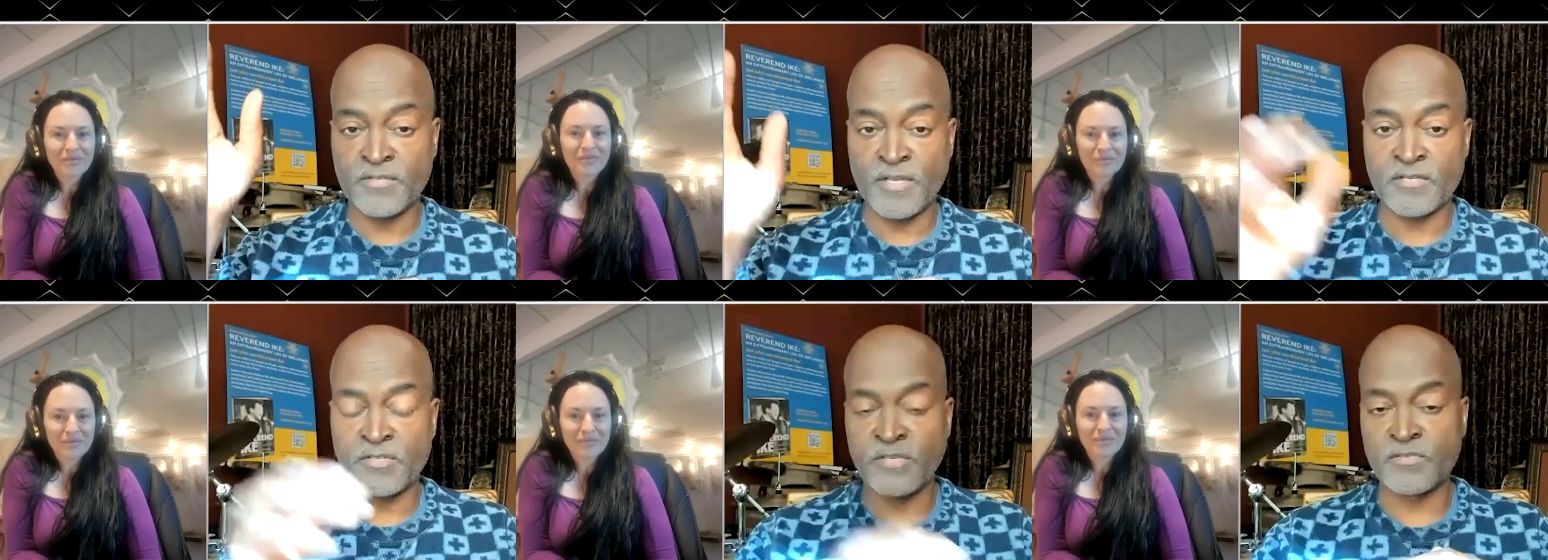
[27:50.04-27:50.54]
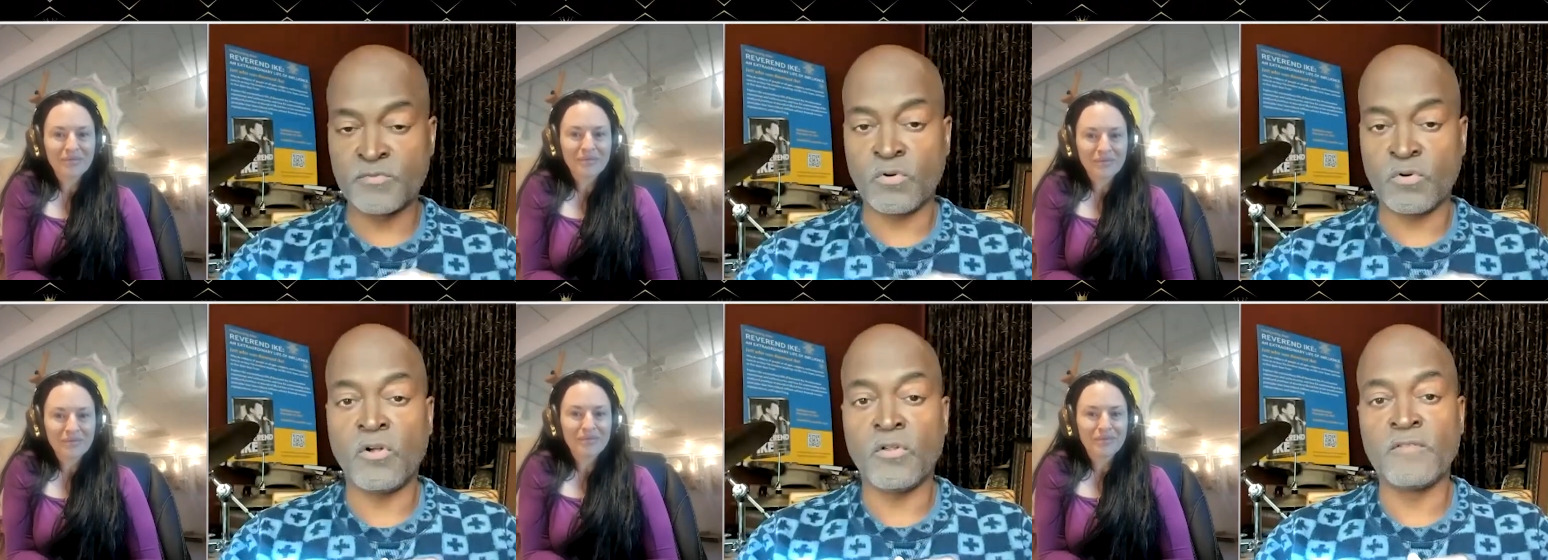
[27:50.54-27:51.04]
Speaker 1: there's there's where
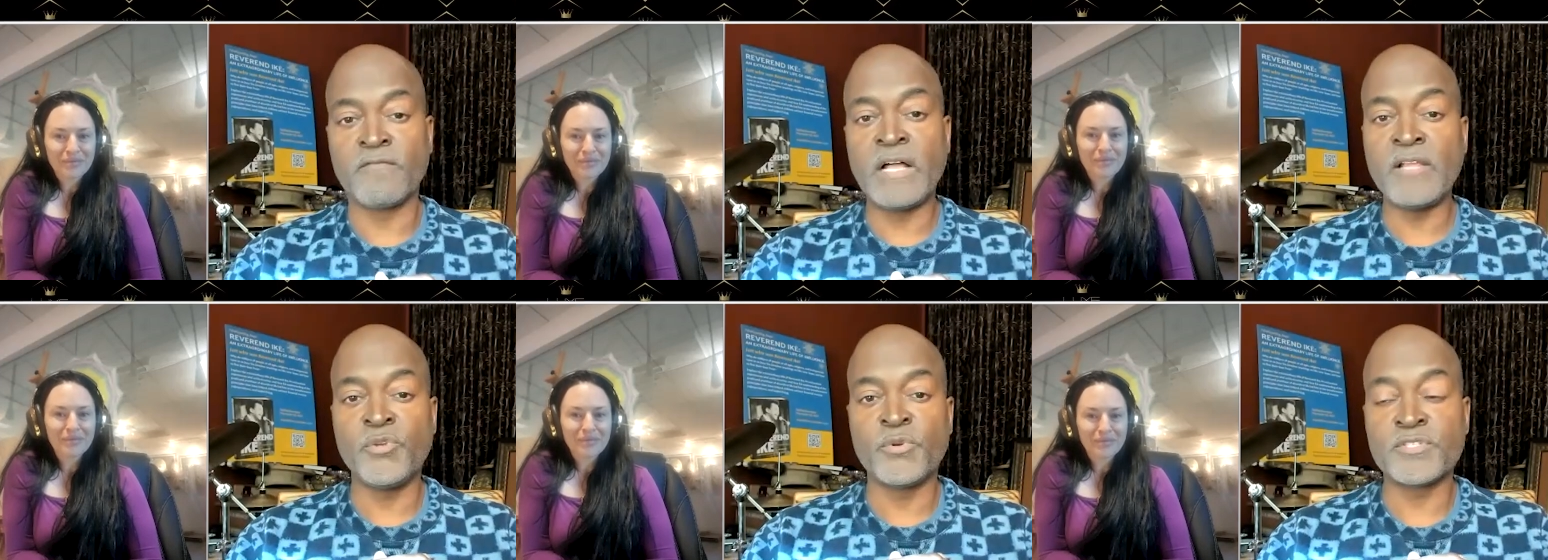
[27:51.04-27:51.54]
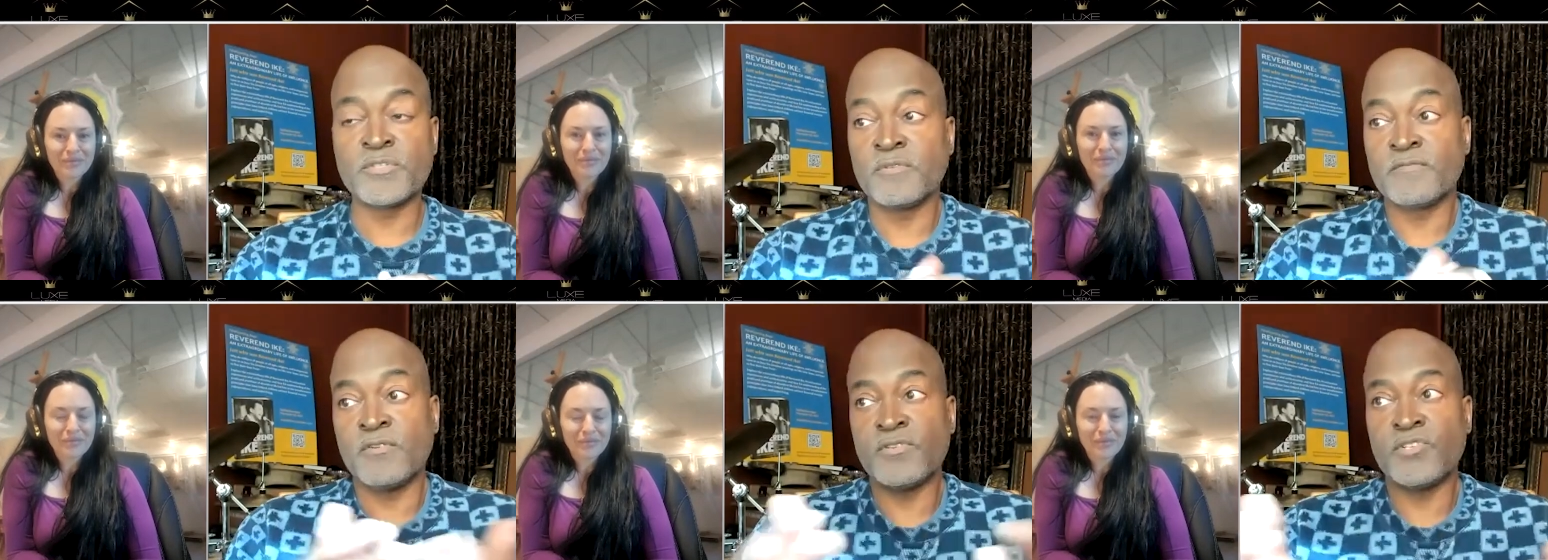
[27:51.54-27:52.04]
all the value is. So of
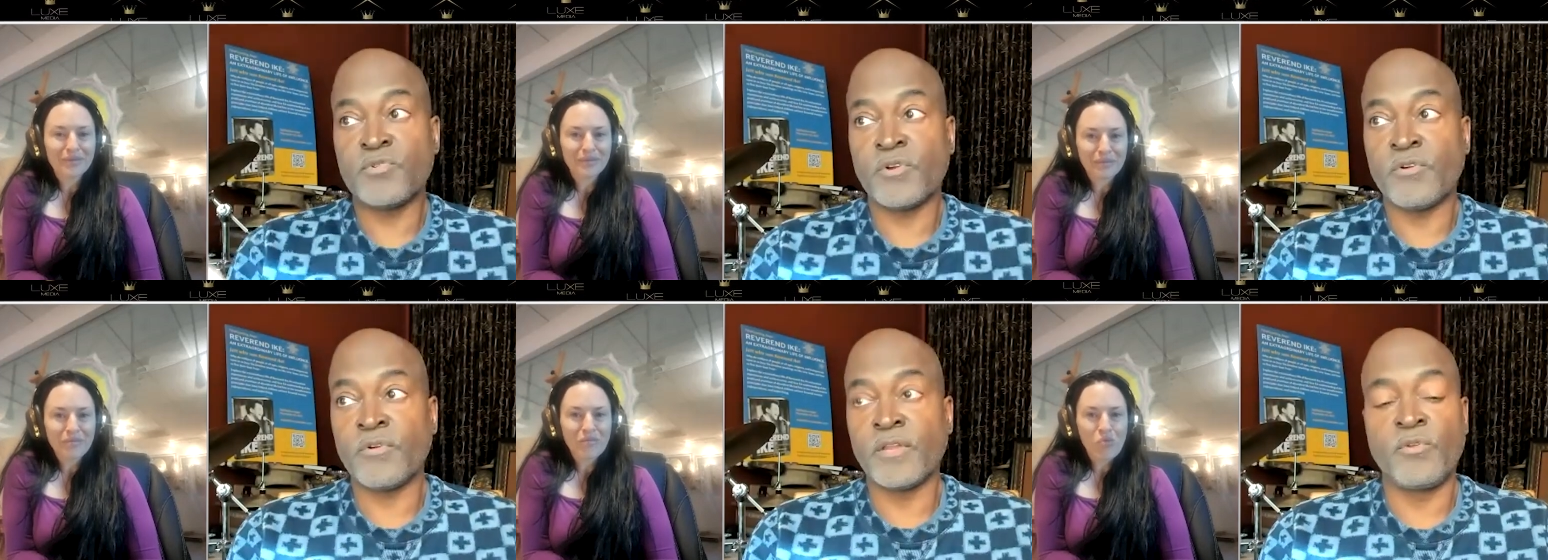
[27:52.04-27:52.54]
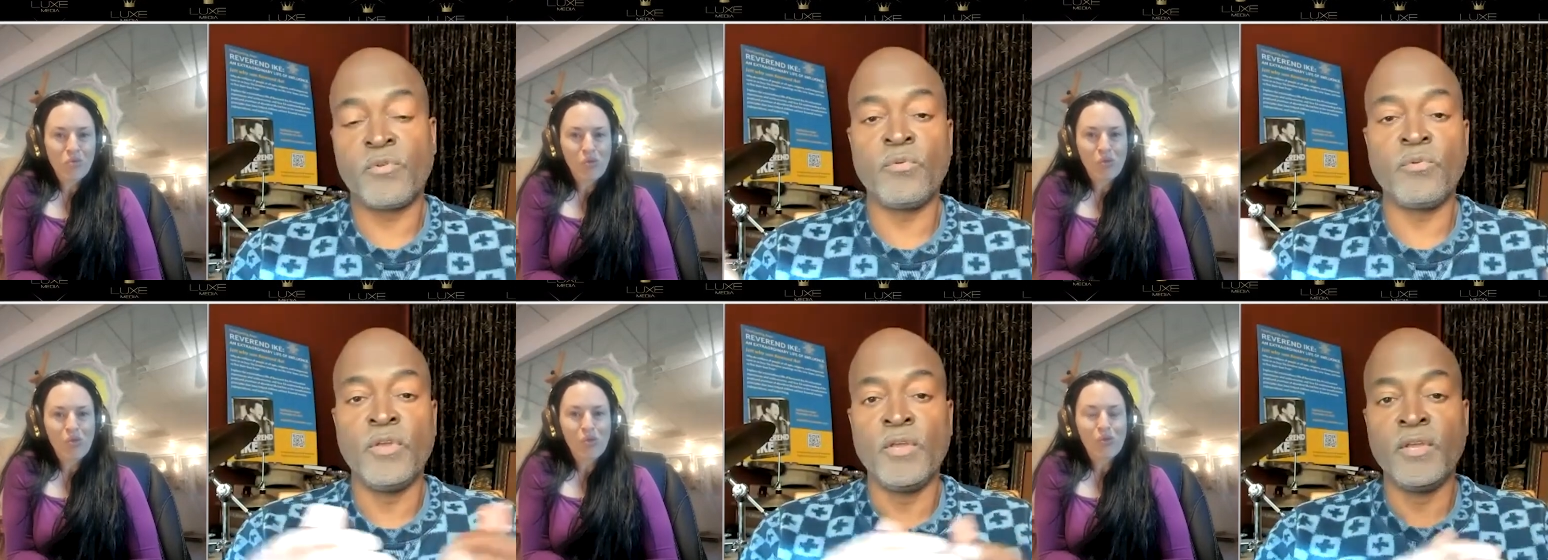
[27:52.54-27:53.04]
course you're going to,
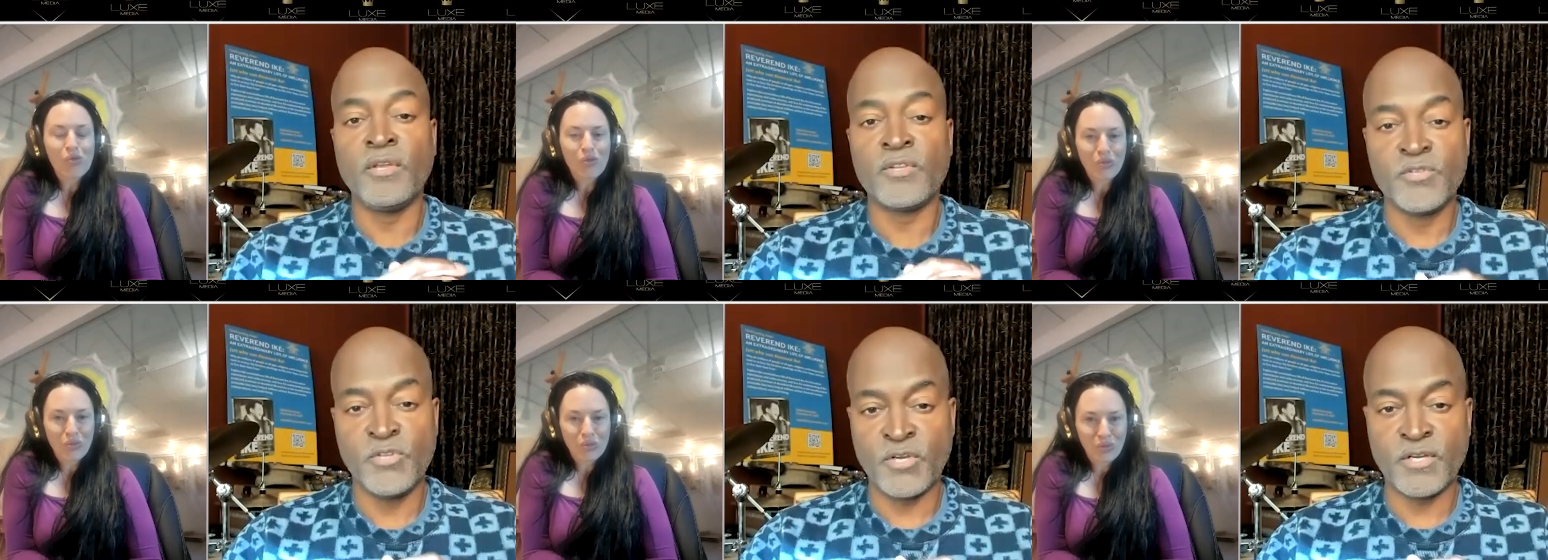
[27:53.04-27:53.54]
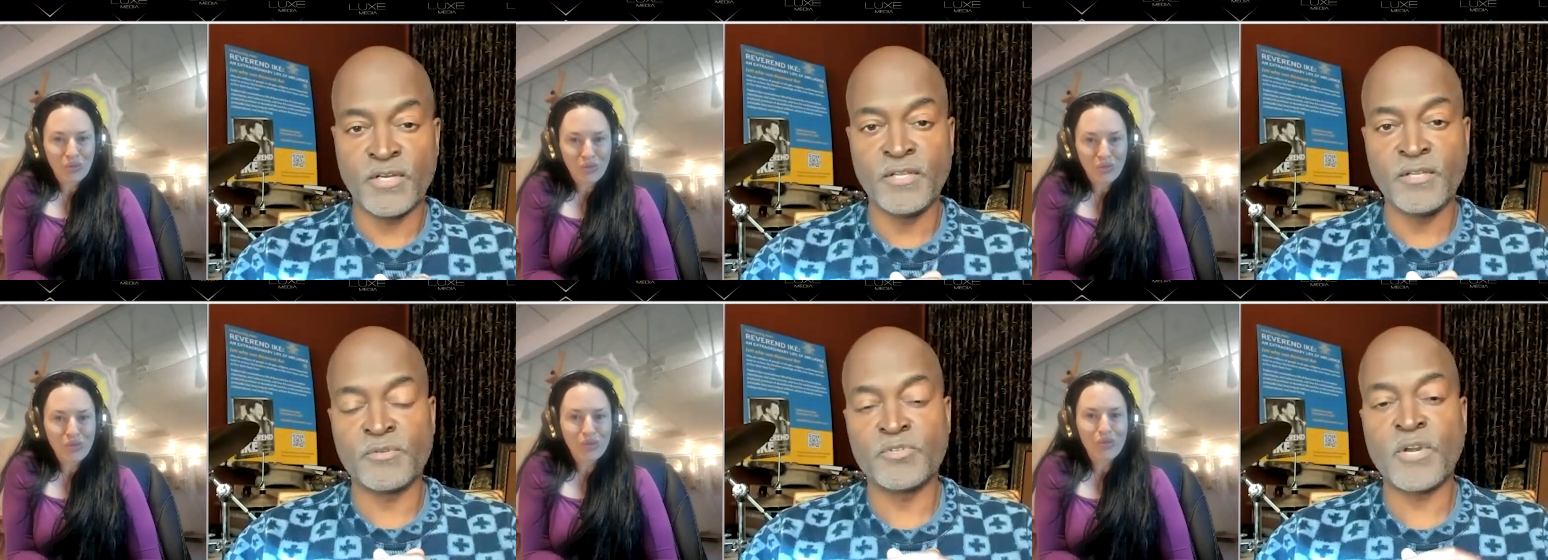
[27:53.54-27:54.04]
uh, you
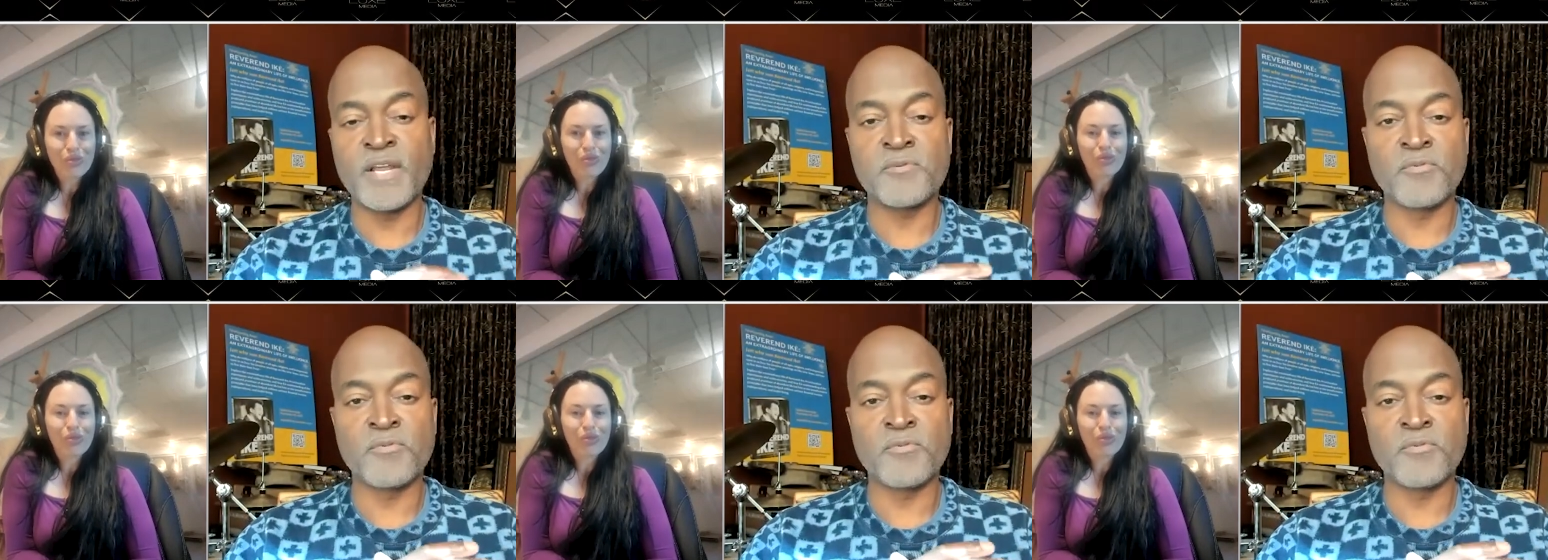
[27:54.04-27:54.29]
know, try and